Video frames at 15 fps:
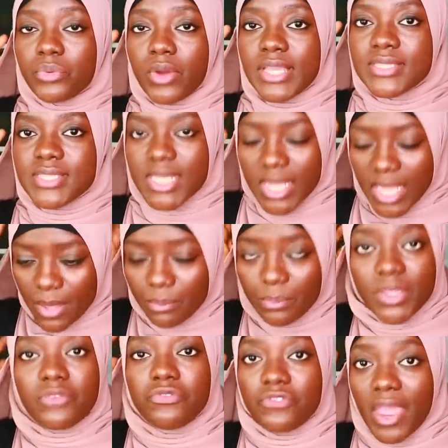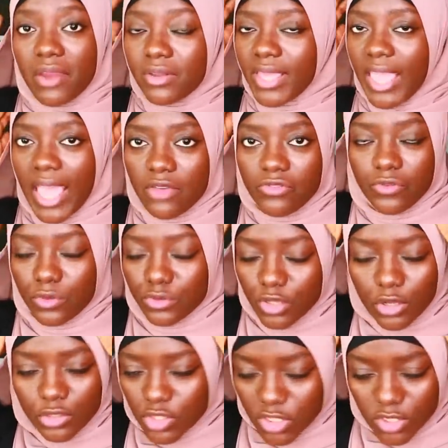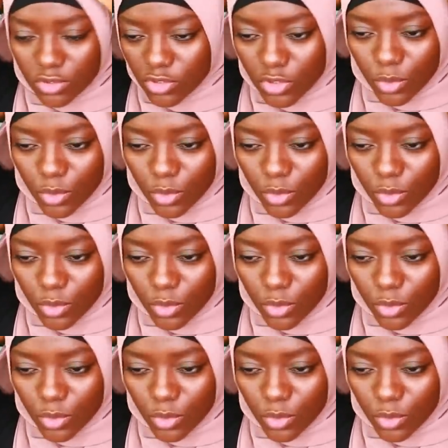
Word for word: braids in it be very careful don't just